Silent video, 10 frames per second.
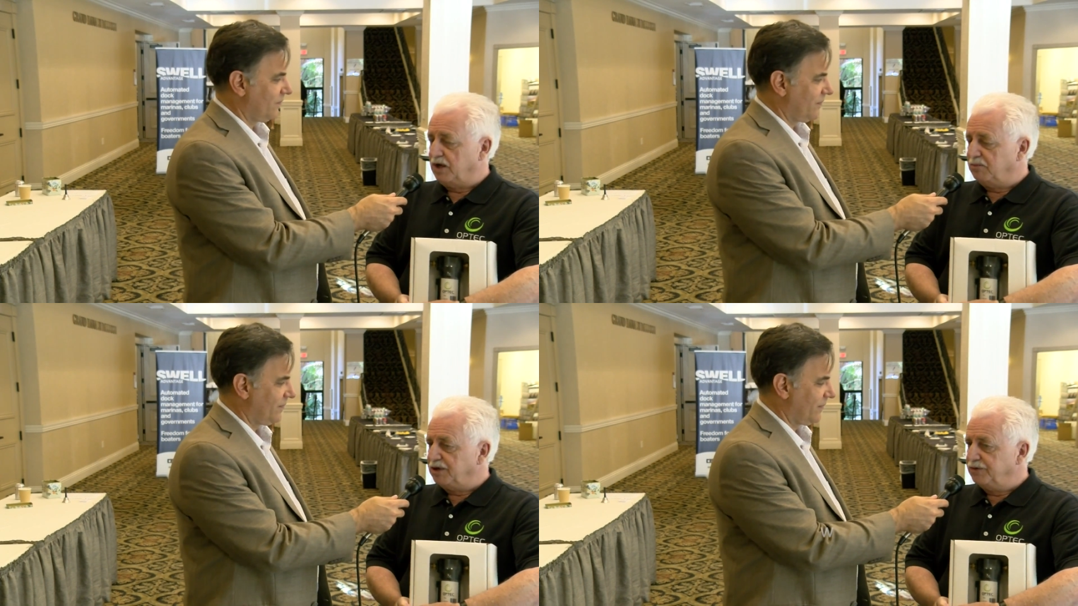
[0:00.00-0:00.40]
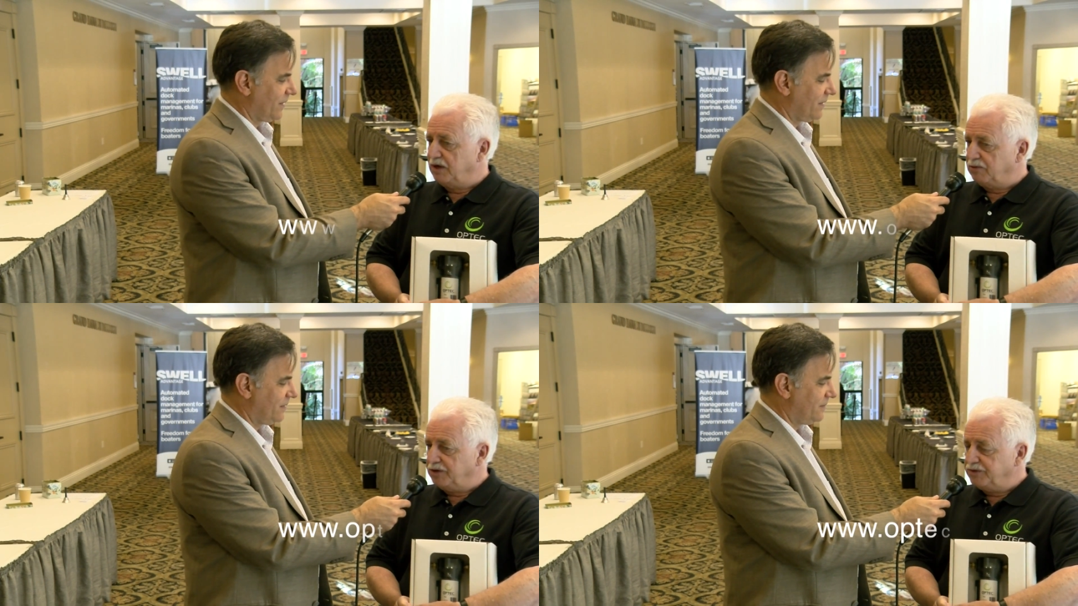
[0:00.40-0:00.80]

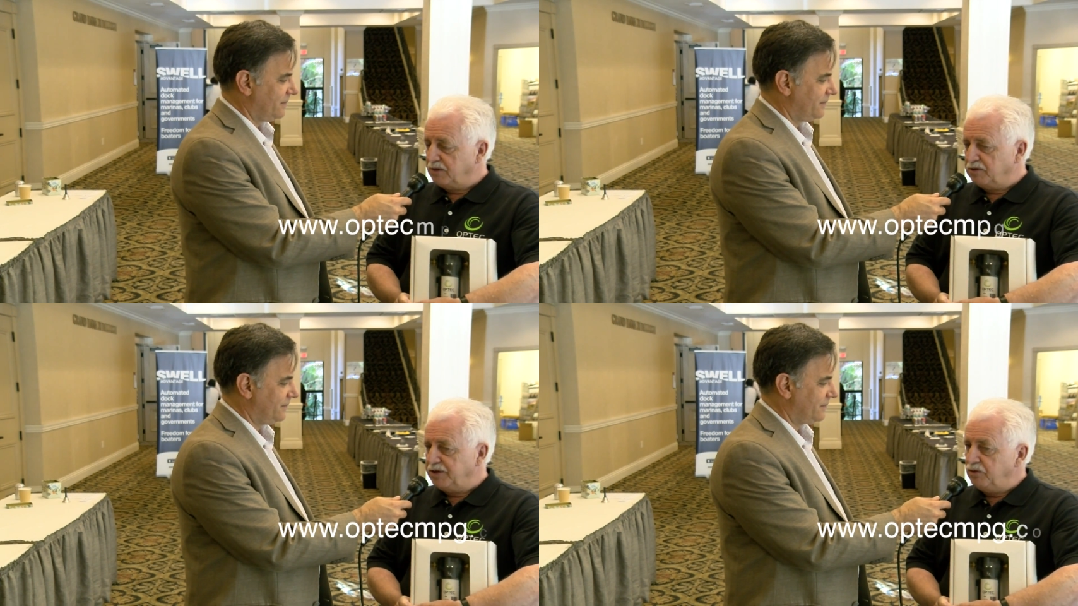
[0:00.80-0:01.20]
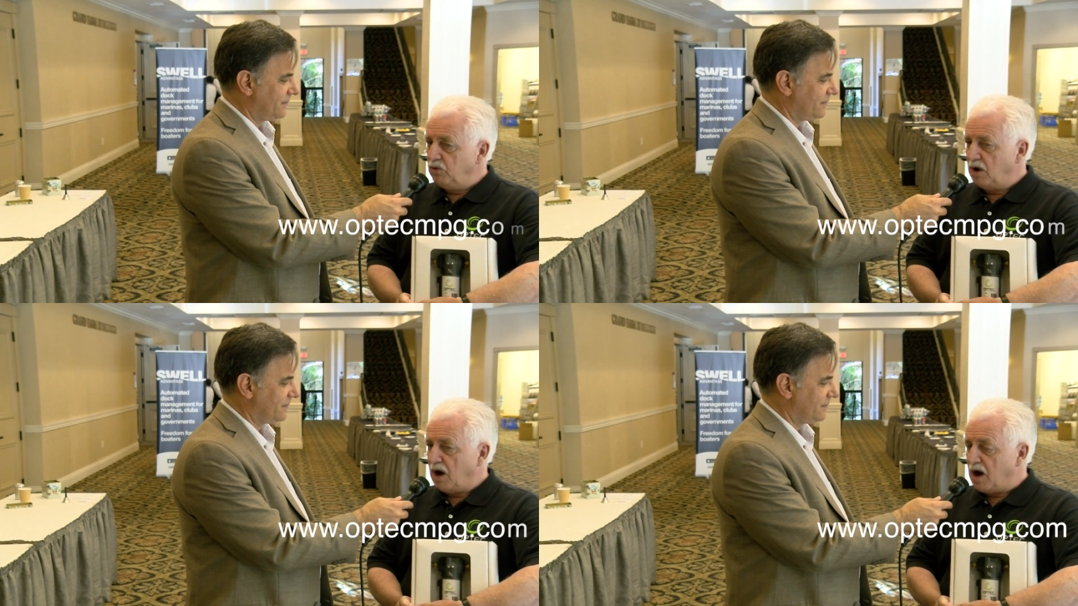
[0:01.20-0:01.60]

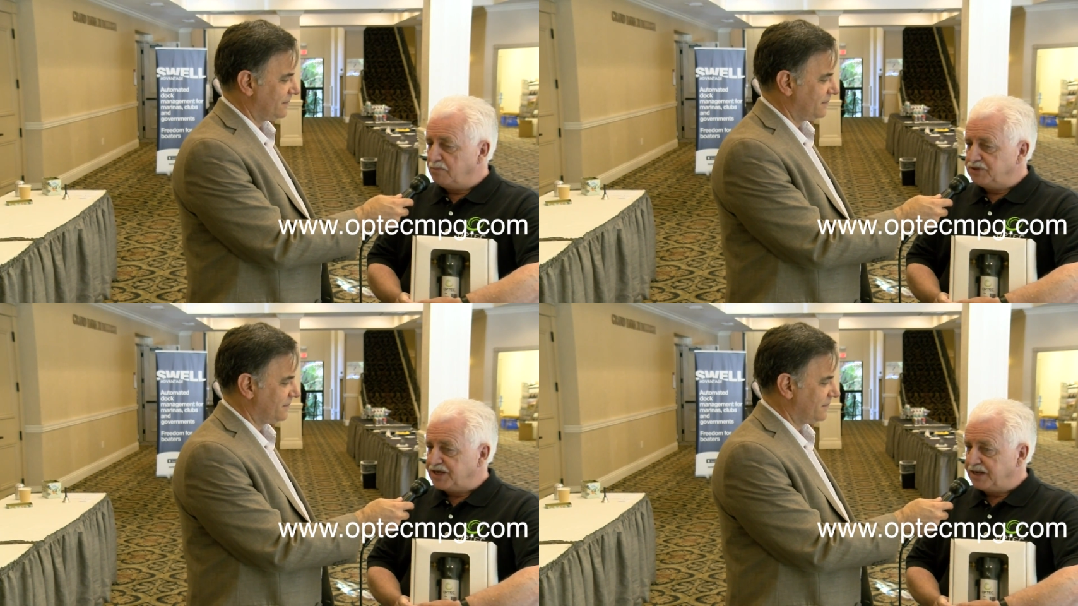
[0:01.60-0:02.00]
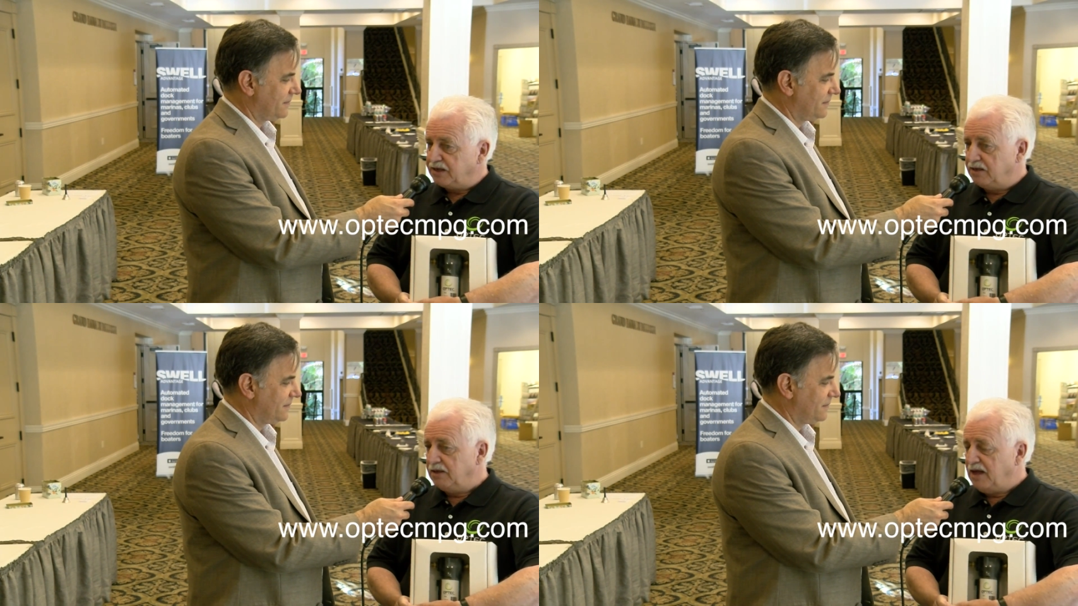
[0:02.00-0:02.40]

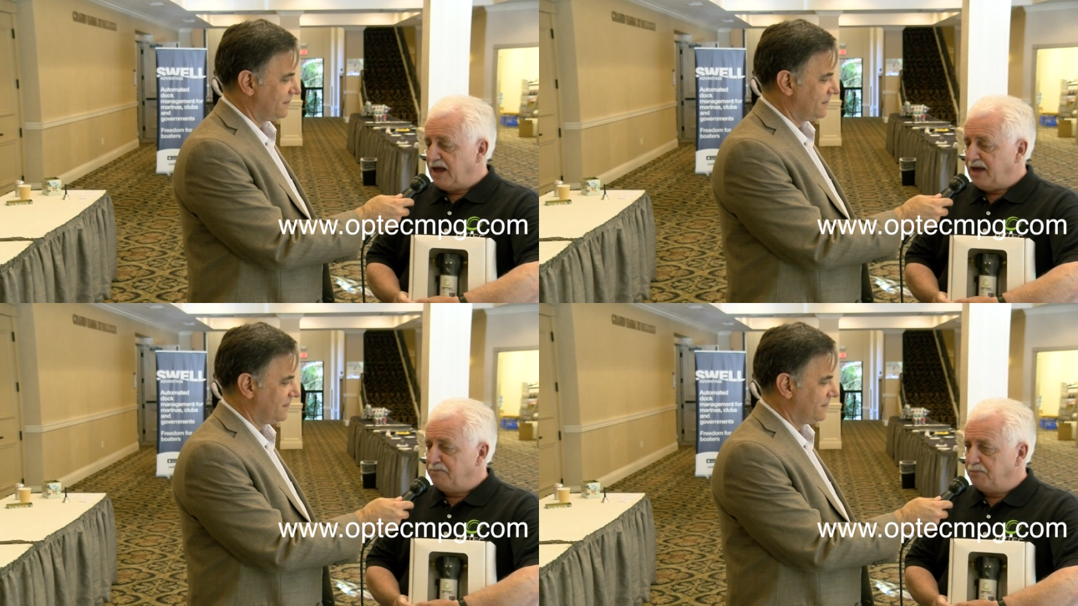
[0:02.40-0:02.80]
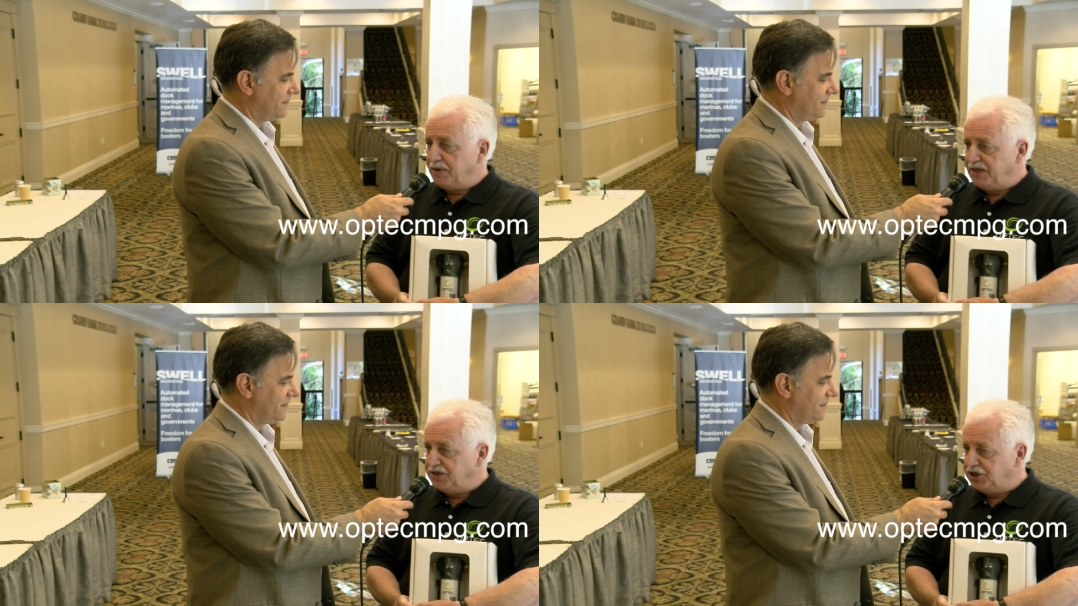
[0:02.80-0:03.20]

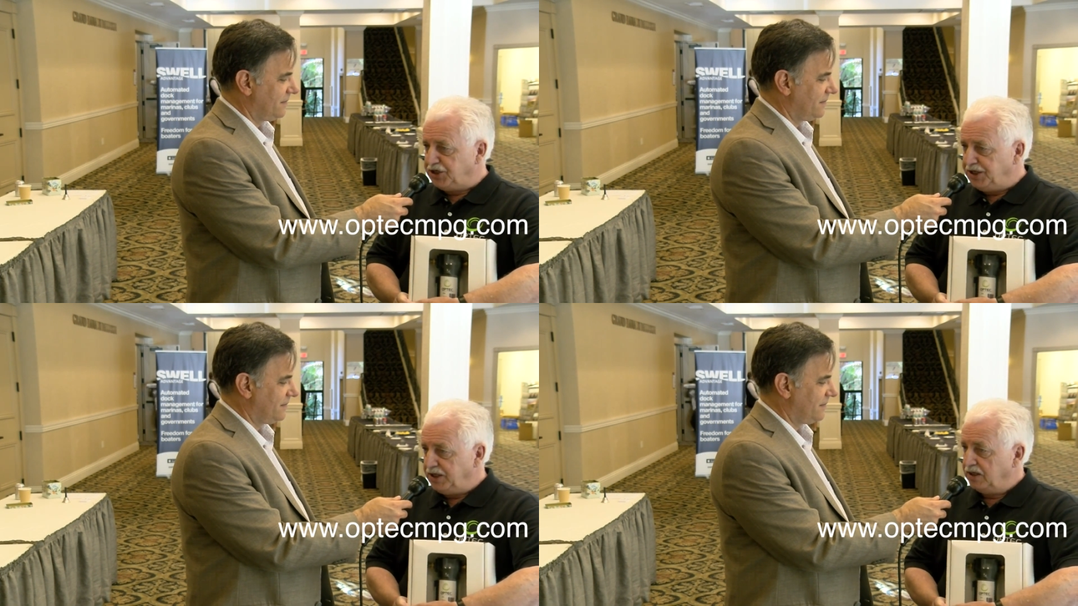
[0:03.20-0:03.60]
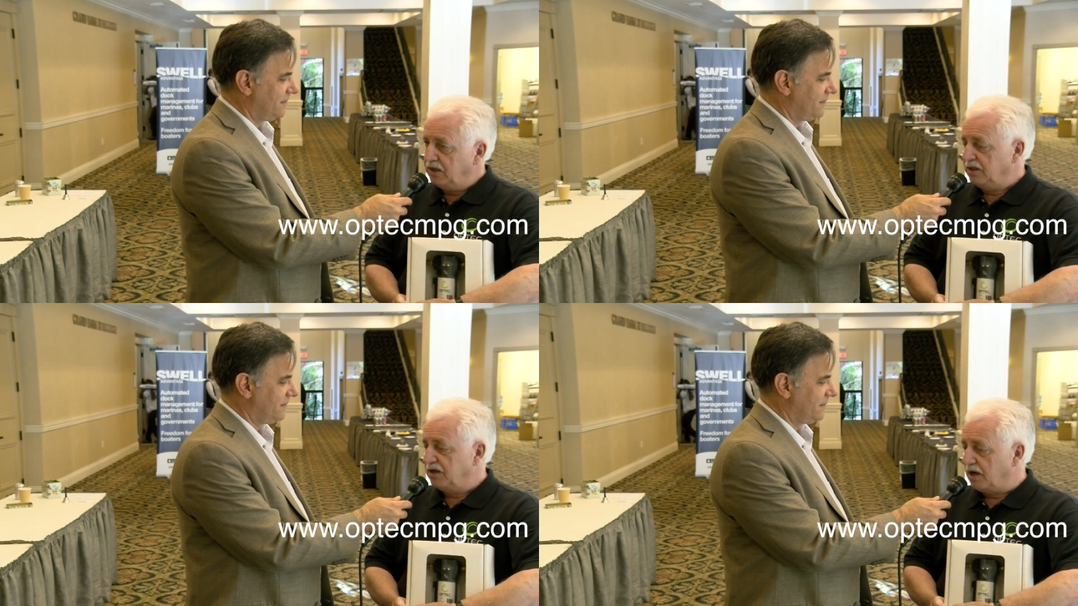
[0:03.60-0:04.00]

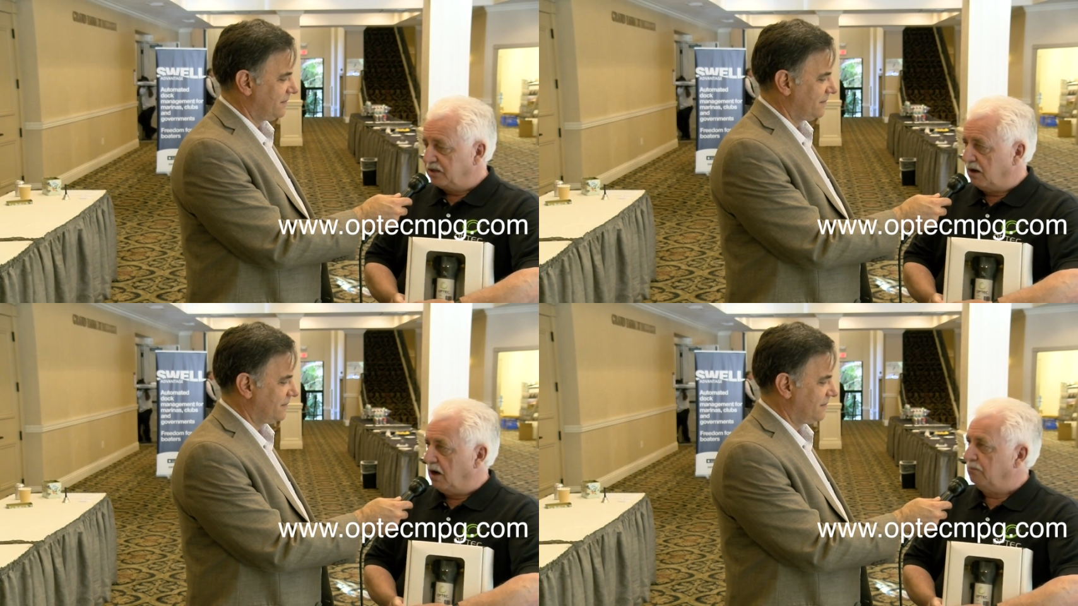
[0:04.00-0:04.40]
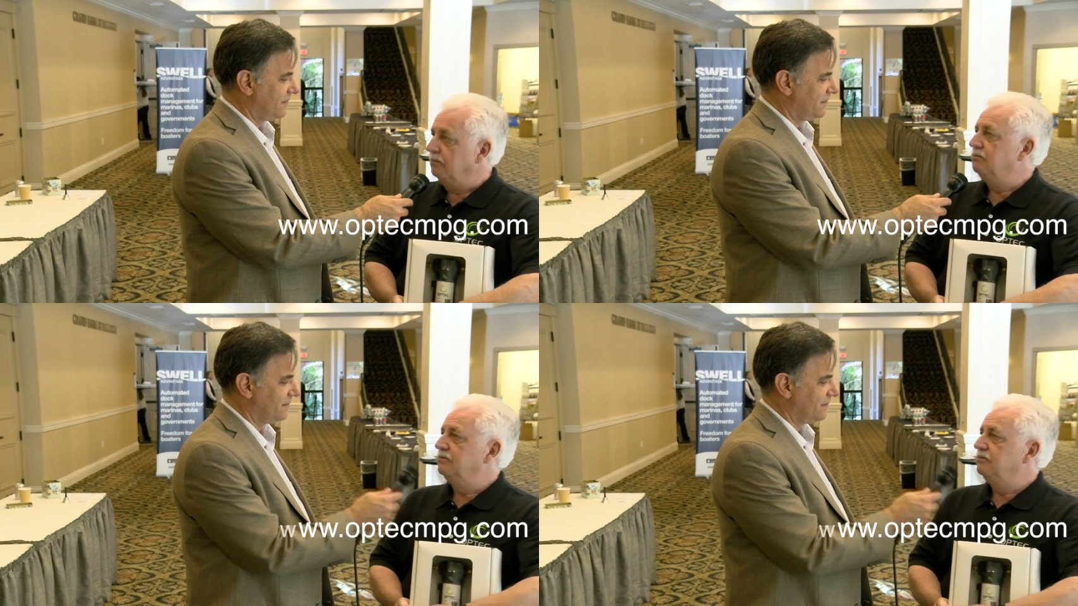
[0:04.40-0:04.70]
Speaker 1: www.optecmpg.com.